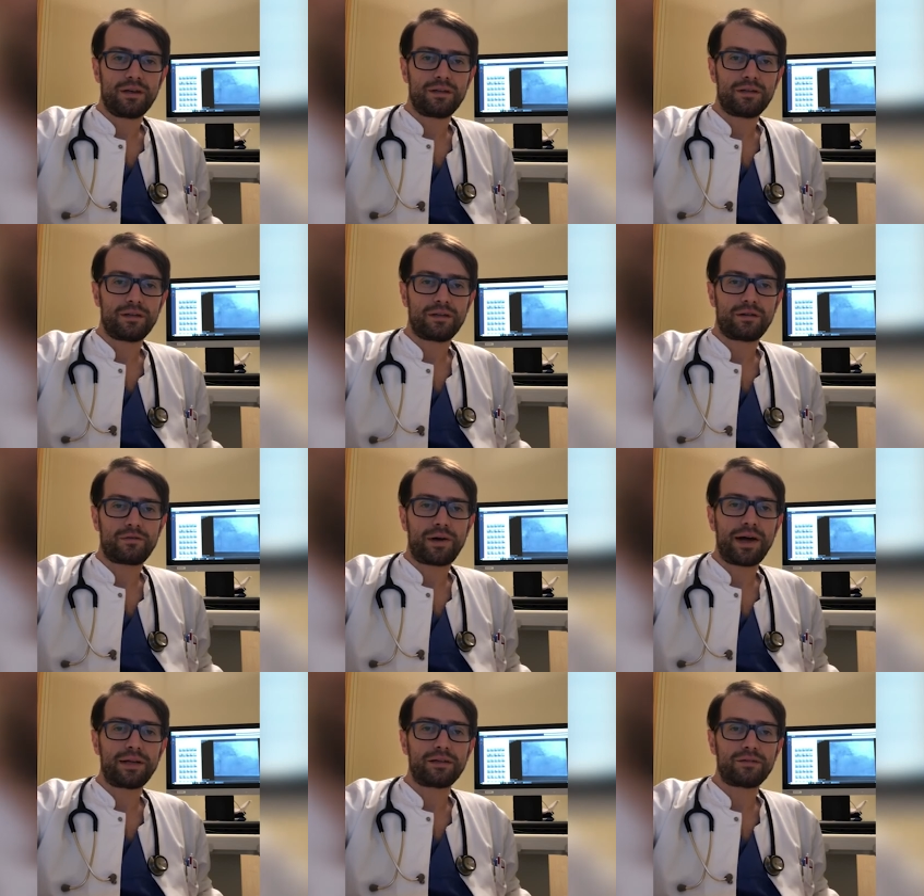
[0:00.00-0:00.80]
the
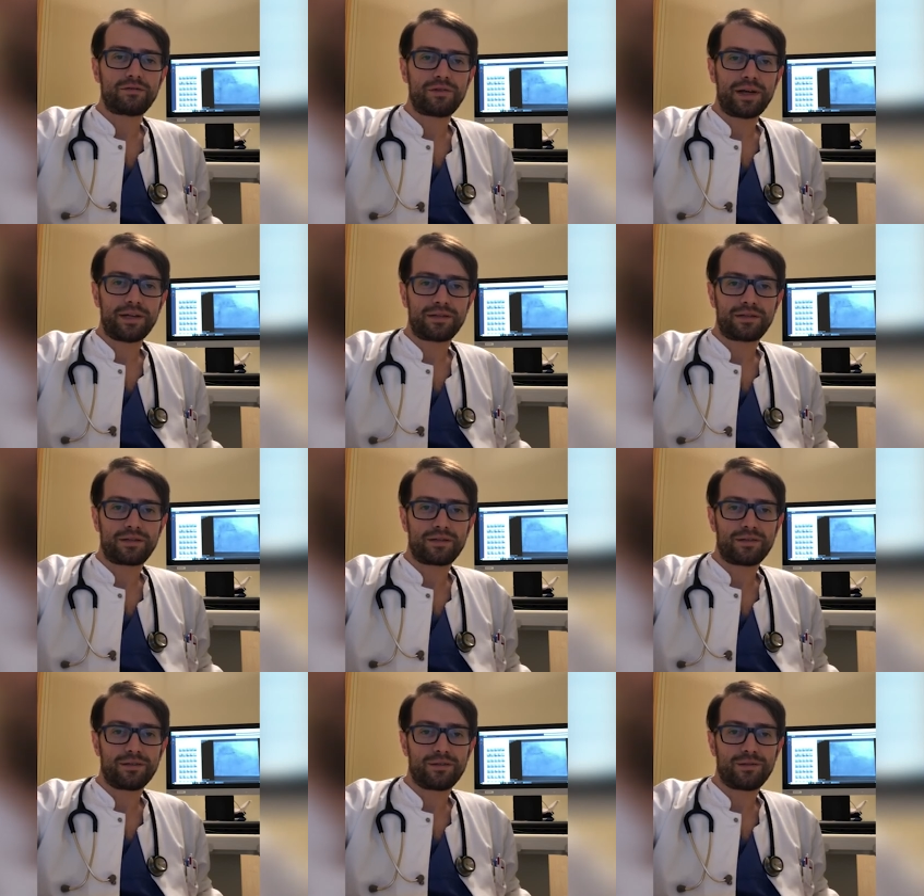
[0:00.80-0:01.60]
right
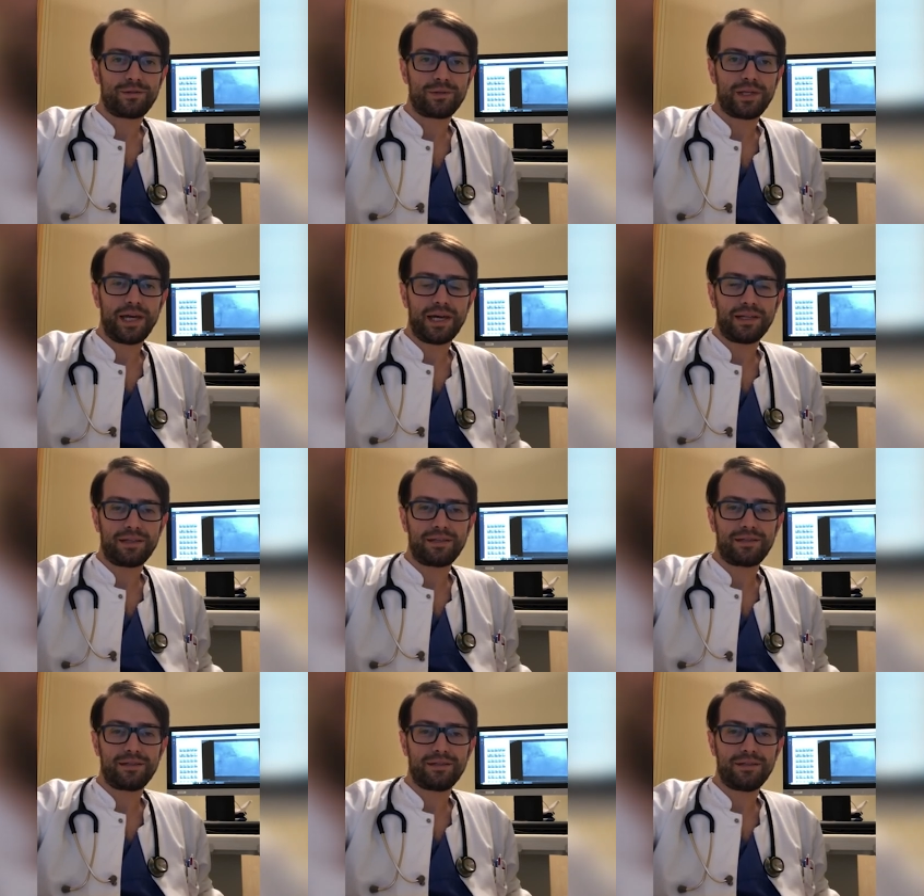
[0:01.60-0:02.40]
address to
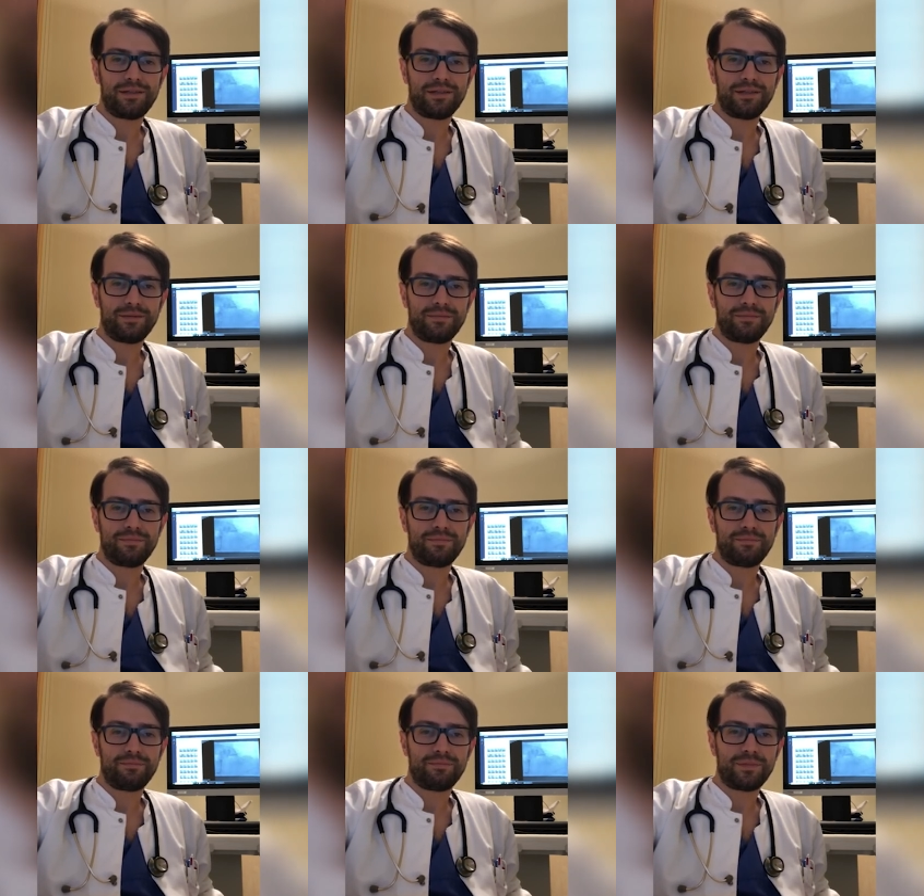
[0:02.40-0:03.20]
get the
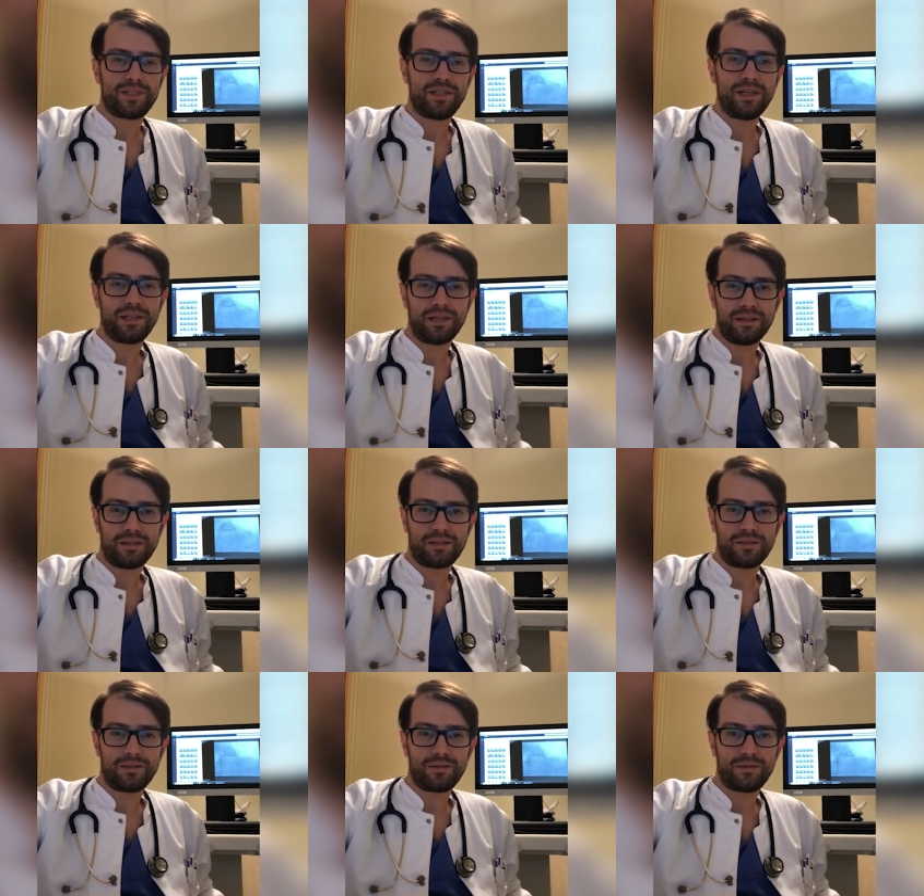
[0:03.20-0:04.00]
ticket
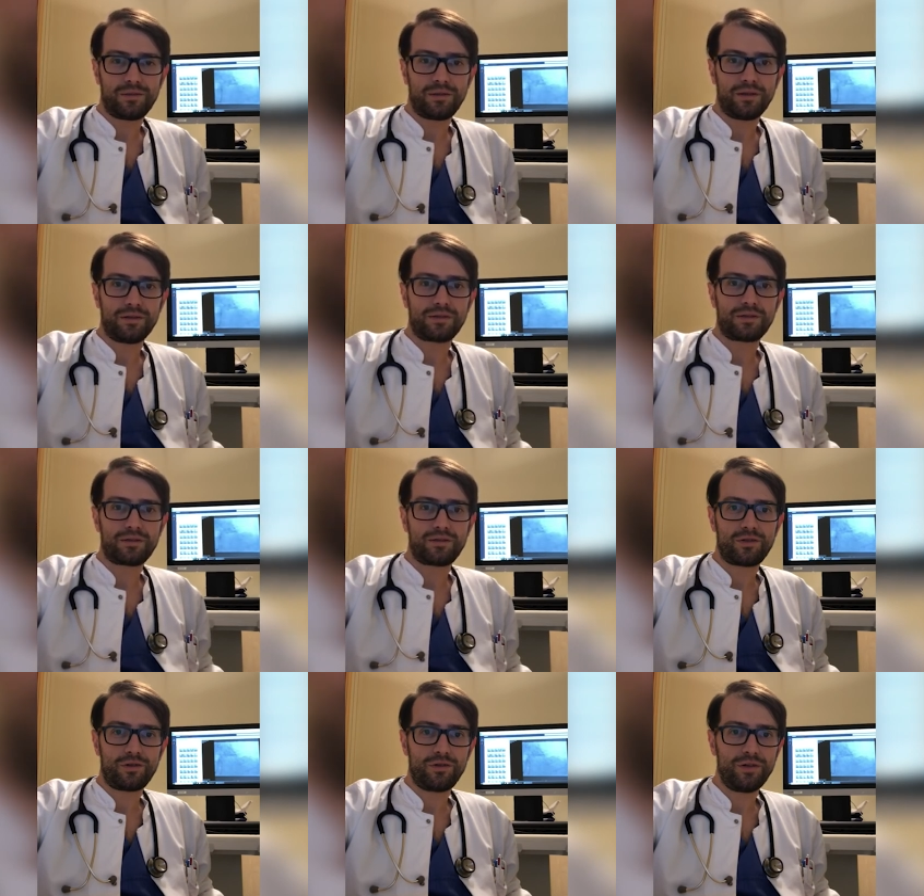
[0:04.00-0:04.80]
to this
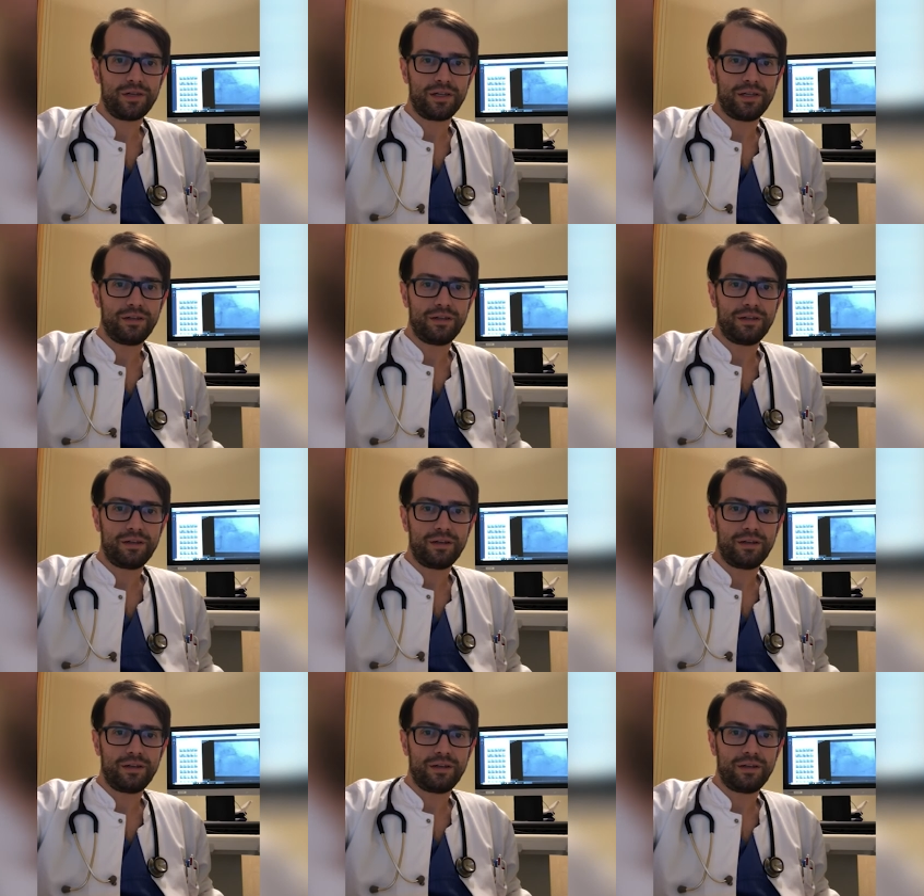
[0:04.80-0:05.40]
journey,